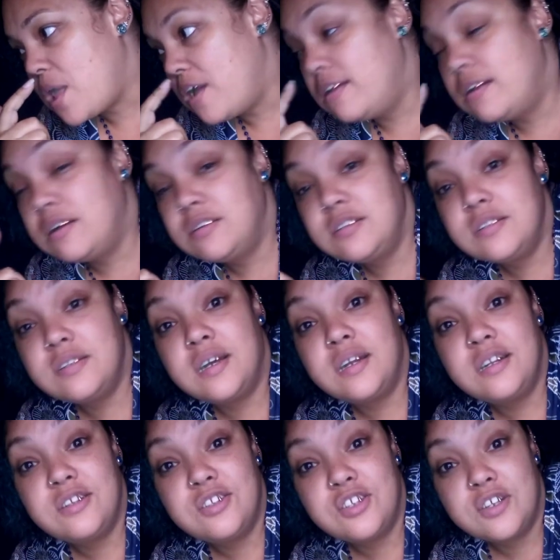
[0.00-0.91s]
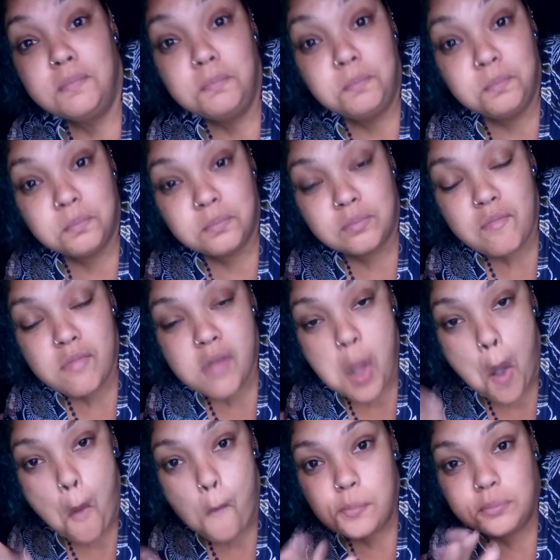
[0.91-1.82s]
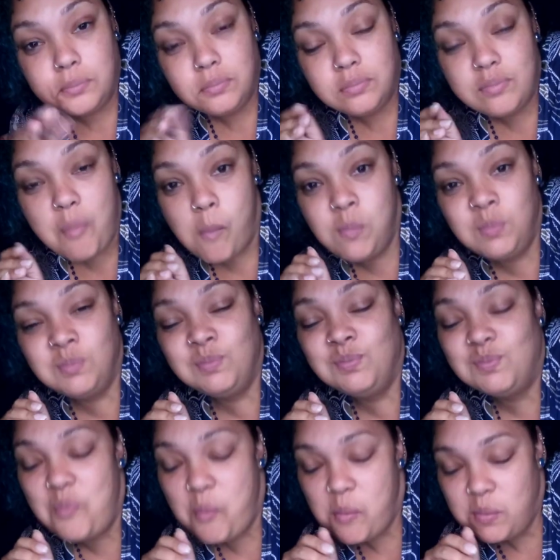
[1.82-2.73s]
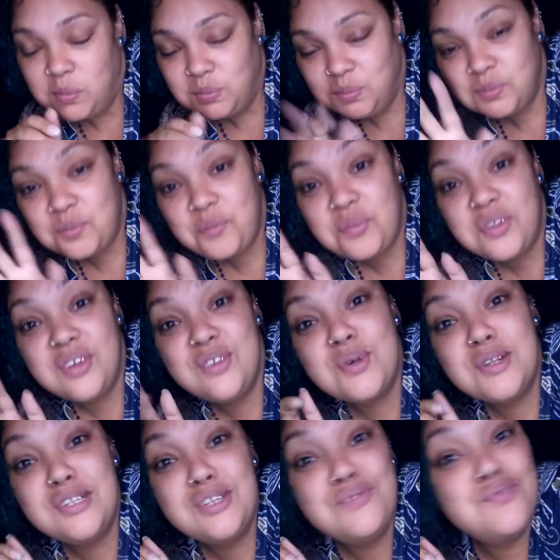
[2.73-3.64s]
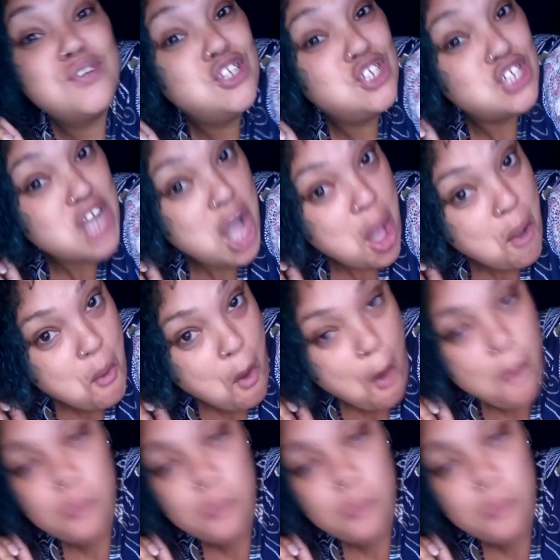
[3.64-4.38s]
And now this character, he's waiting for a chow.